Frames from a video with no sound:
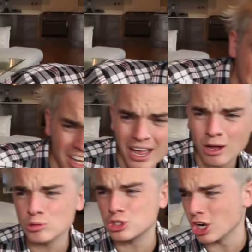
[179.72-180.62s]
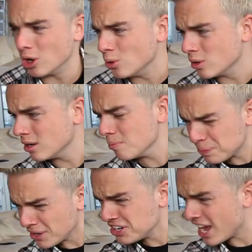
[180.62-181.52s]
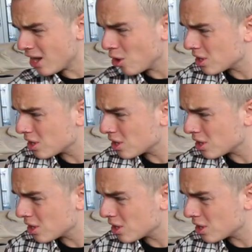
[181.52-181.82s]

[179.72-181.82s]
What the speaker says: Bloody hell, Joe. Bloody hell,